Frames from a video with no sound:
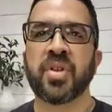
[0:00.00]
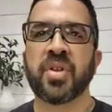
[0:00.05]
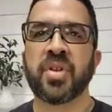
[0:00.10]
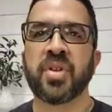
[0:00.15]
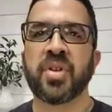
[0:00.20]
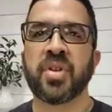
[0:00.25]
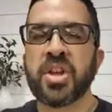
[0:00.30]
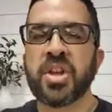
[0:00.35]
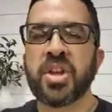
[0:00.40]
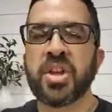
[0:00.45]

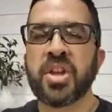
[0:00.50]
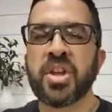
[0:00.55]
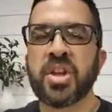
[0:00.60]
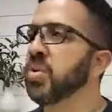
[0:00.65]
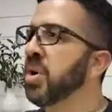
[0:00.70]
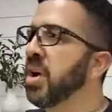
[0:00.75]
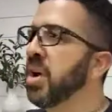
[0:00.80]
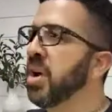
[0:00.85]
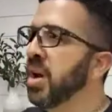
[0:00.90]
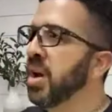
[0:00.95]
What are
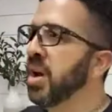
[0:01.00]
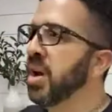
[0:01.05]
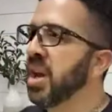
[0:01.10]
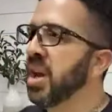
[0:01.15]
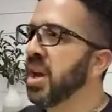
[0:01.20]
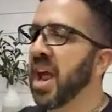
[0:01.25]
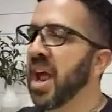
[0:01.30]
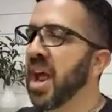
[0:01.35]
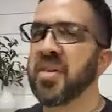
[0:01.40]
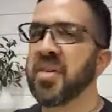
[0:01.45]
you going to
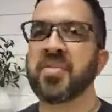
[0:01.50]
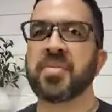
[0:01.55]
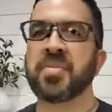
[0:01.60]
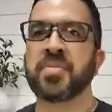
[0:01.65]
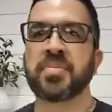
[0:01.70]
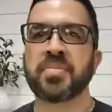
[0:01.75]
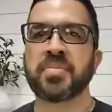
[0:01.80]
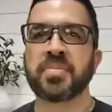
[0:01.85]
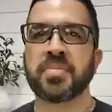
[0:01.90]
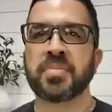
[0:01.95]
do
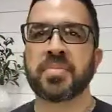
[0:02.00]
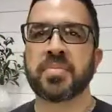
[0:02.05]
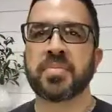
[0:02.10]
now?